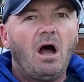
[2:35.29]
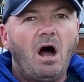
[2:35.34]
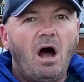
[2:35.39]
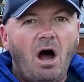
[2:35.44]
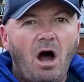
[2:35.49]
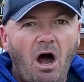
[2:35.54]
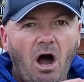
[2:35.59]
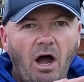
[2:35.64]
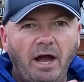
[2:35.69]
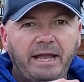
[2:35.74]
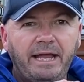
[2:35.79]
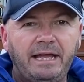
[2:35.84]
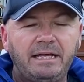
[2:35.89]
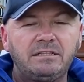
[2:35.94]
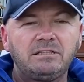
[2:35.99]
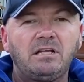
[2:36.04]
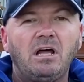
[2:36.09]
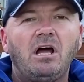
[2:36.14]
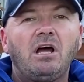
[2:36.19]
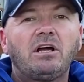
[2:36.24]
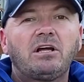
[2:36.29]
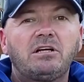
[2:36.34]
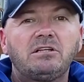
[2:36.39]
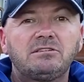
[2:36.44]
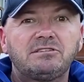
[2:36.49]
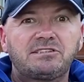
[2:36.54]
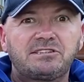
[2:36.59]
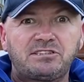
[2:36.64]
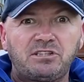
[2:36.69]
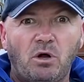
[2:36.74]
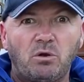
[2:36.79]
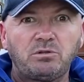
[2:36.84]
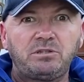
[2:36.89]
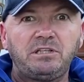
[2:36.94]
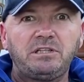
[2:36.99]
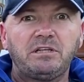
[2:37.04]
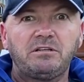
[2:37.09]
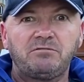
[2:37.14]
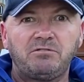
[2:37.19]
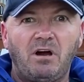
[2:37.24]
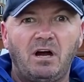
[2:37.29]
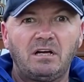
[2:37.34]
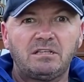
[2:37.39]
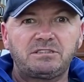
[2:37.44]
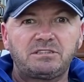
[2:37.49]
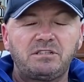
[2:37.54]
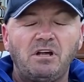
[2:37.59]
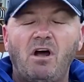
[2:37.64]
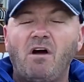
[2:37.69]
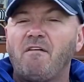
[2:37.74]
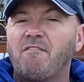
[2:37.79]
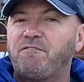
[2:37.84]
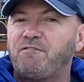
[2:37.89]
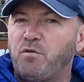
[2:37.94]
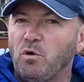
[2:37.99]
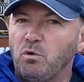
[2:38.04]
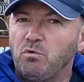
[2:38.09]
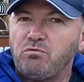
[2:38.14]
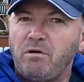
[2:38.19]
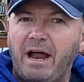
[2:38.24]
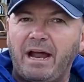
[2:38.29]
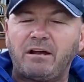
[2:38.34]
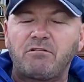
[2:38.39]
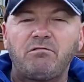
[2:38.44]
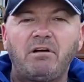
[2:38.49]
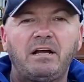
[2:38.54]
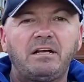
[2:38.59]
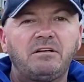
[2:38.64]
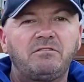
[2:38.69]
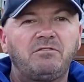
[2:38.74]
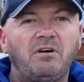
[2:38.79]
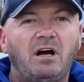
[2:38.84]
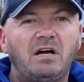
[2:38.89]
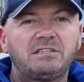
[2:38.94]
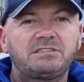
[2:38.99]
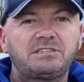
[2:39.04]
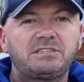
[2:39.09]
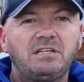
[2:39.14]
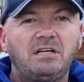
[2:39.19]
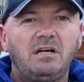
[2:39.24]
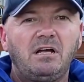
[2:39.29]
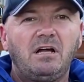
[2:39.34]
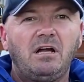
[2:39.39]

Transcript: high-end consulting advice, full rack rate advice.